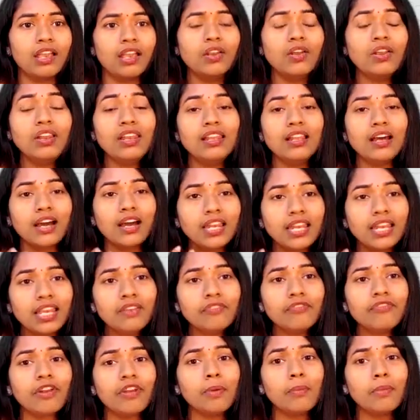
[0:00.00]
You know,
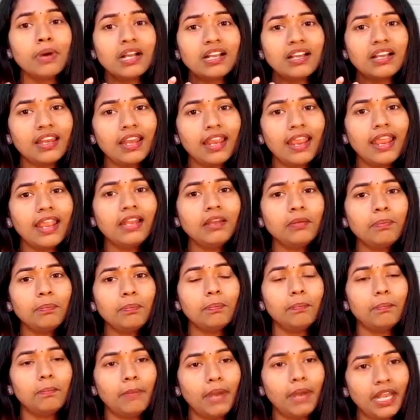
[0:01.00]
learning from a great
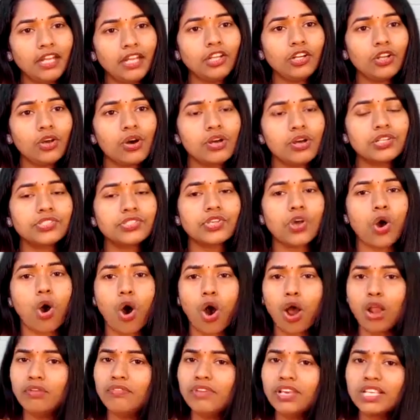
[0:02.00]
mentors
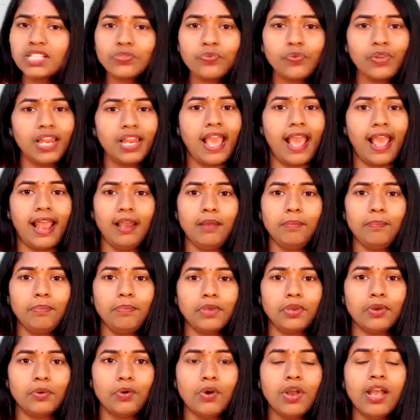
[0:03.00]
always will help
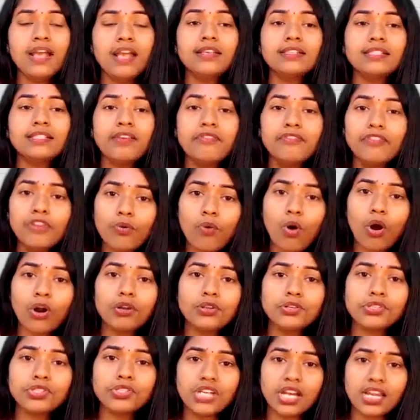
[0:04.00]
you. See, if you
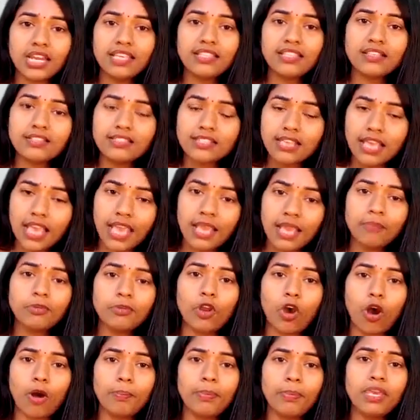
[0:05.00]
want to study the
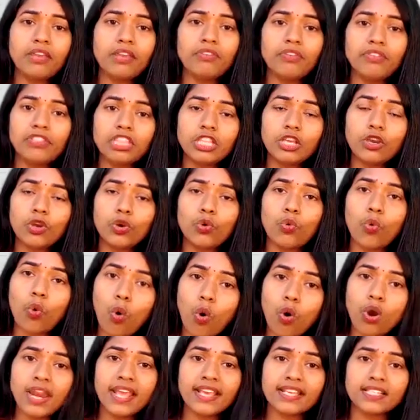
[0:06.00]
same topic with your
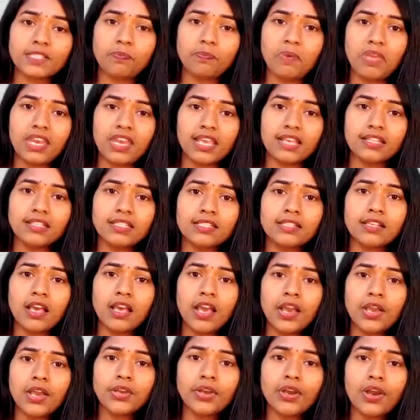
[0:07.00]
own experience,
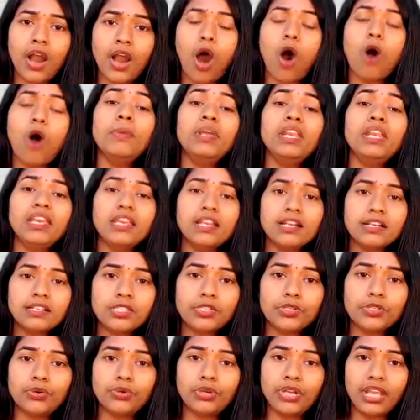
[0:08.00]
how many
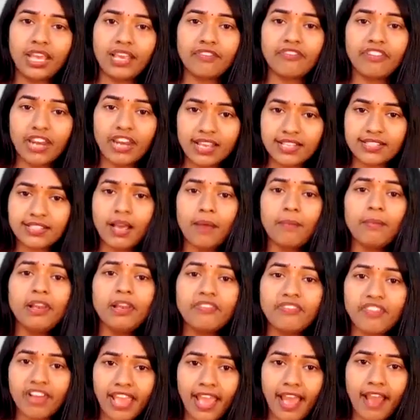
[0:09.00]
years you take? For
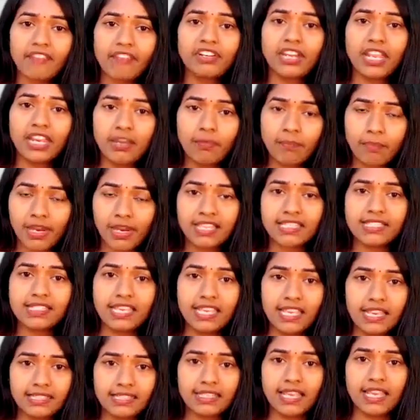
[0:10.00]
example, if I have 10 plus
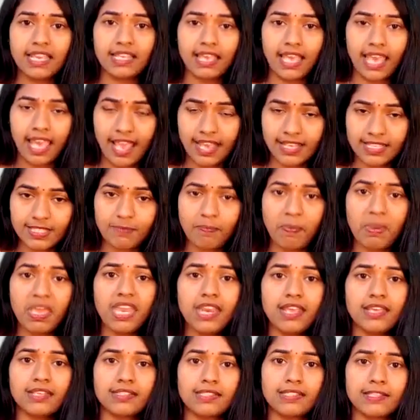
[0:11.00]
years
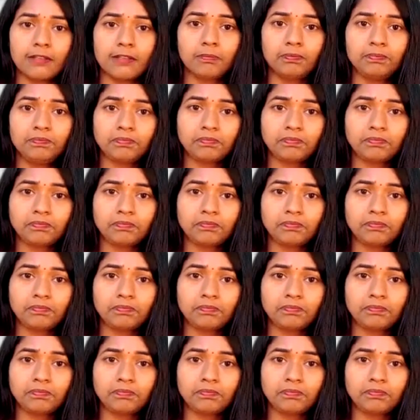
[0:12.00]
experience,